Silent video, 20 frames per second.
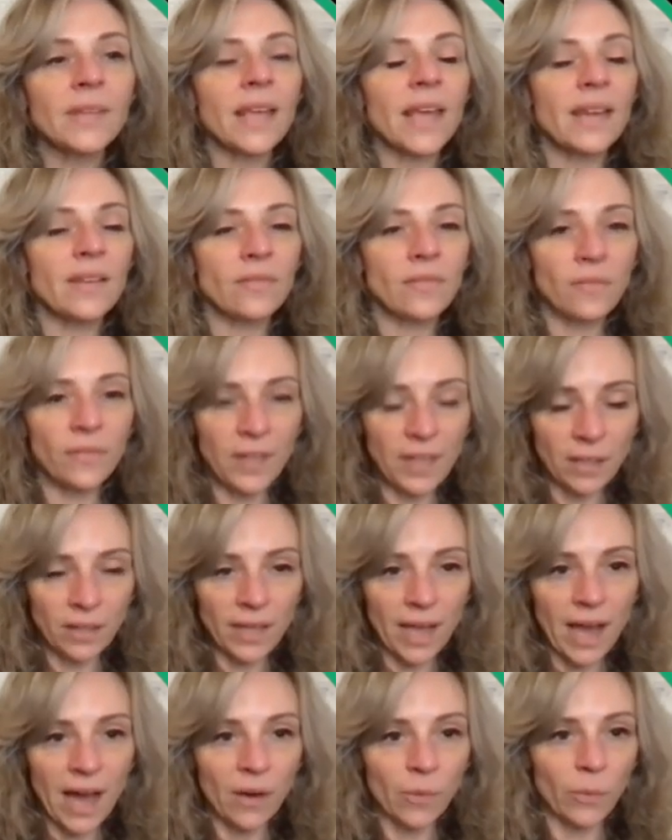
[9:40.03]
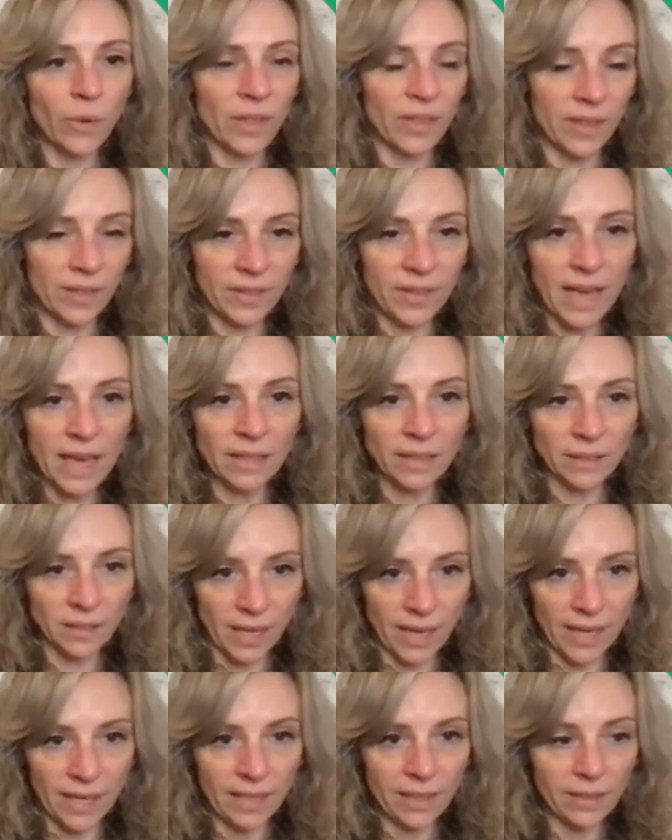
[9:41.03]
And feel how within that
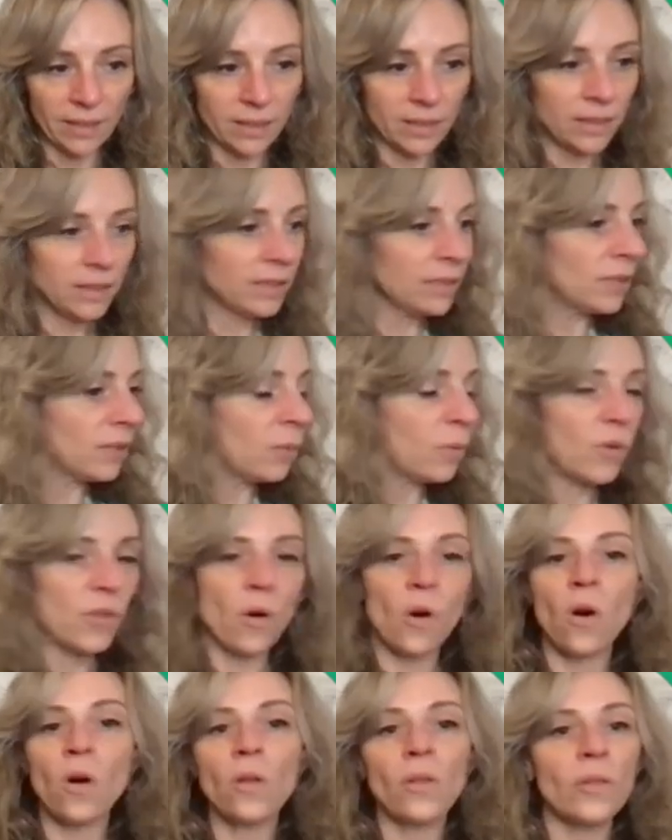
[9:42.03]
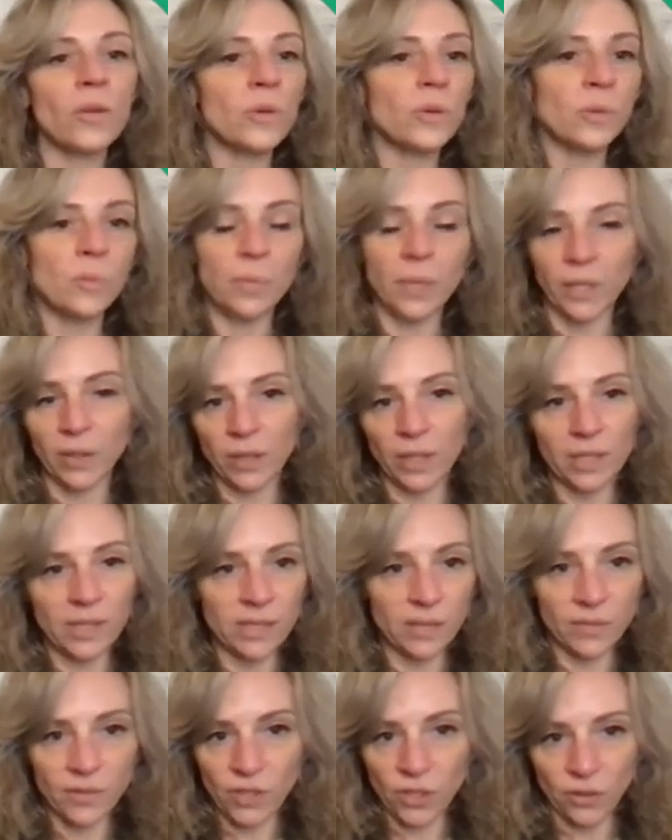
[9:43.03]
light, with all those billions
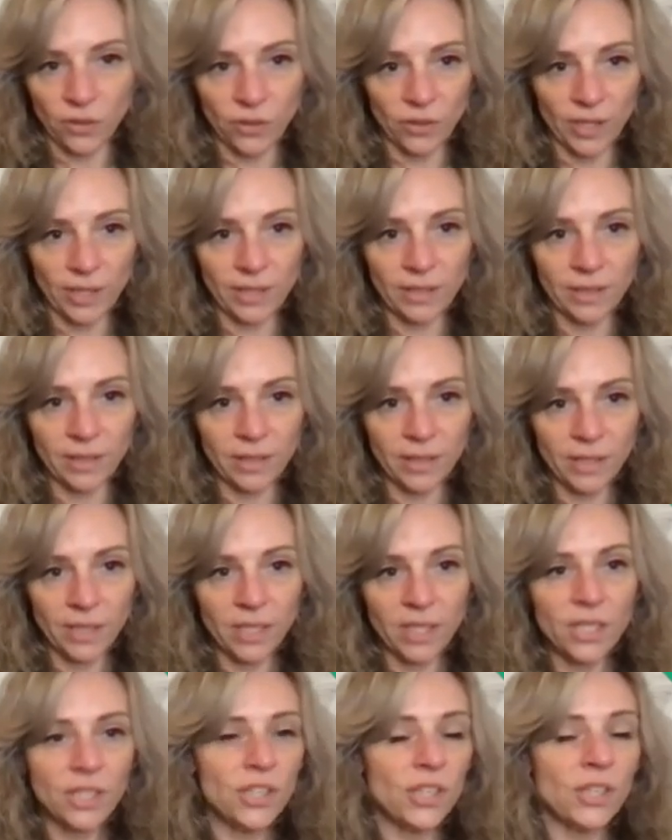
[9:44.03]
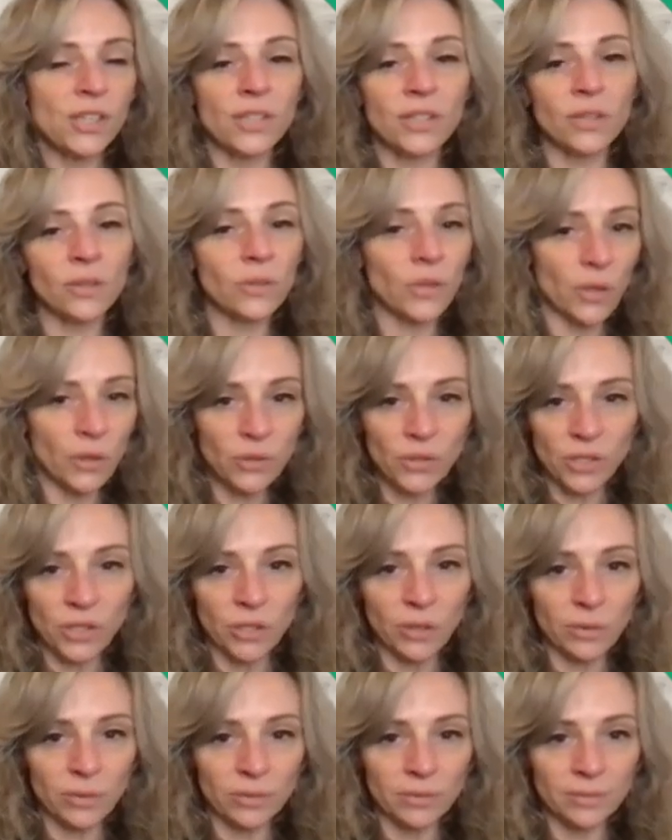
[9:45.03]
of children, she still knows
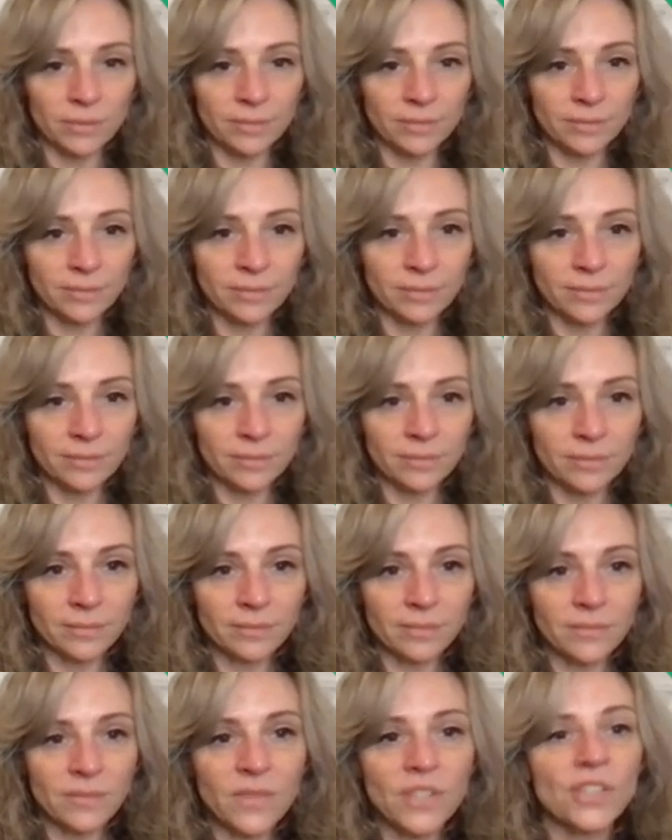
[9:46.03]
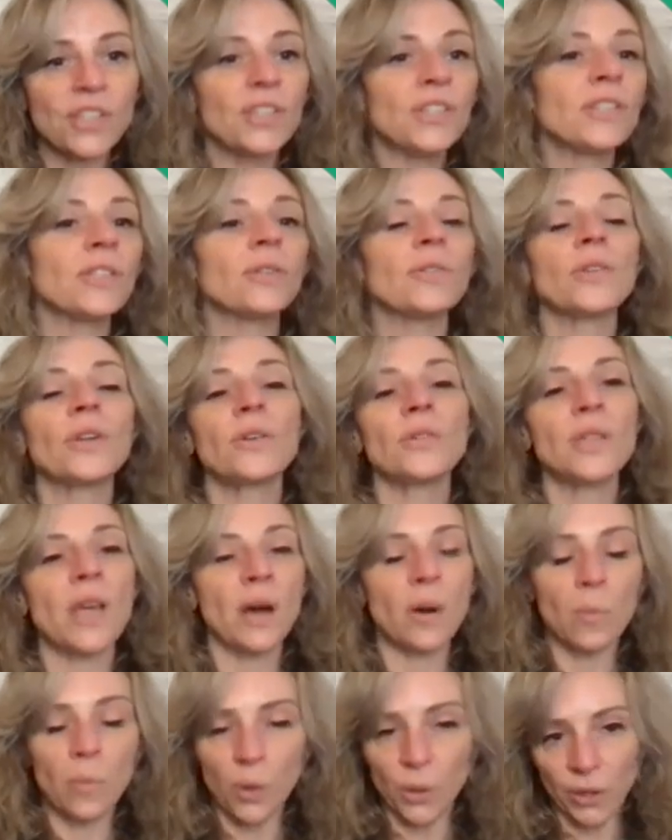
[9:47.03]
you. She still knows how
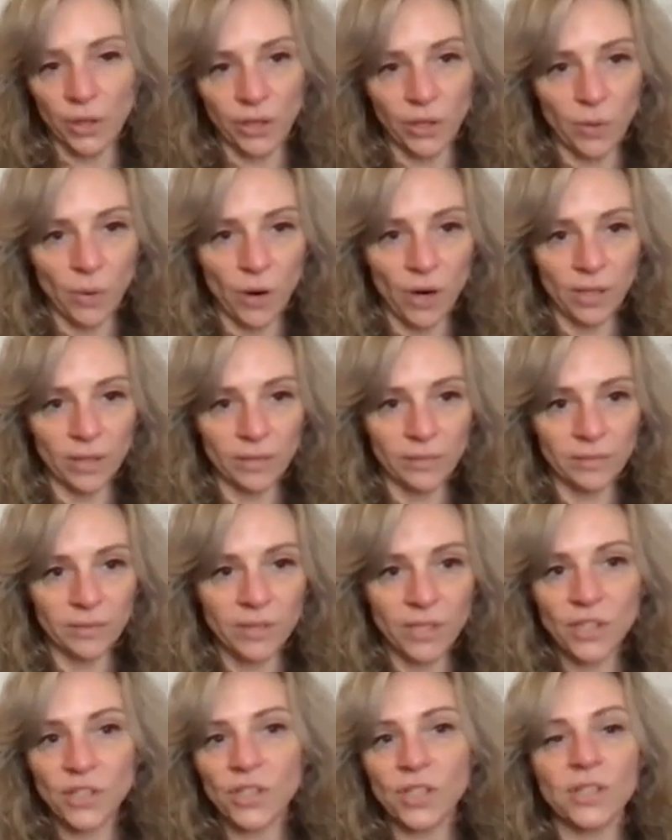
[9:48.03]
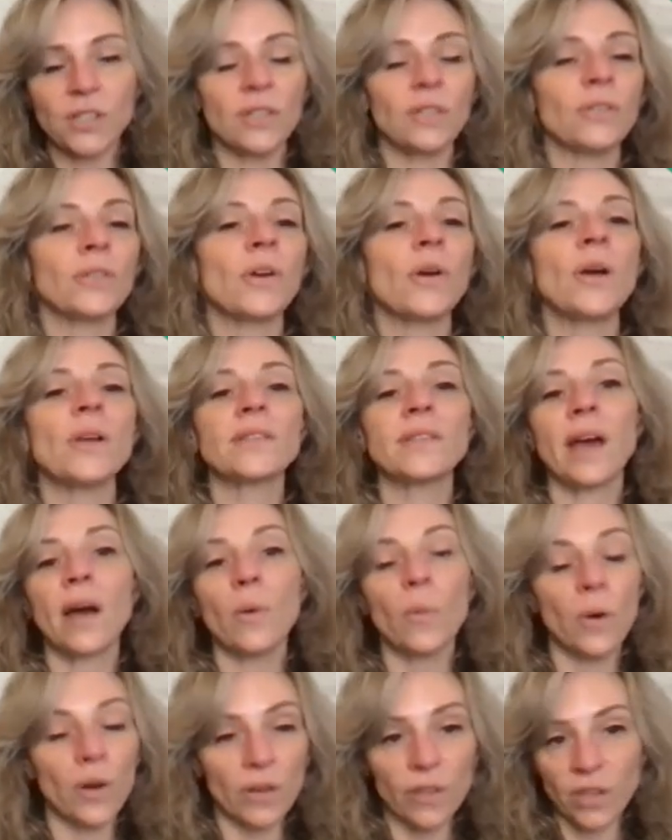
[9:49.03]
important you are. She still knows how
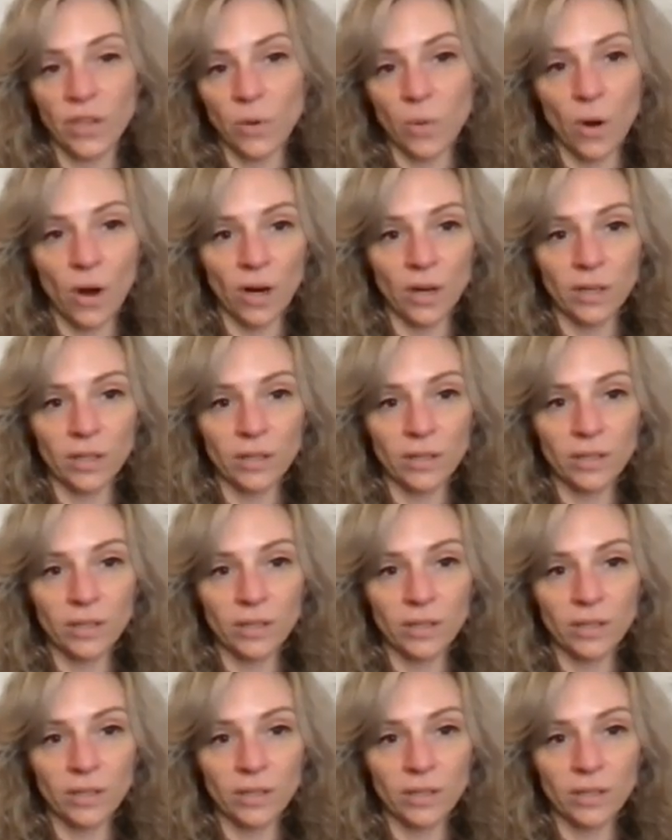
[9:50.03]
worthy you are.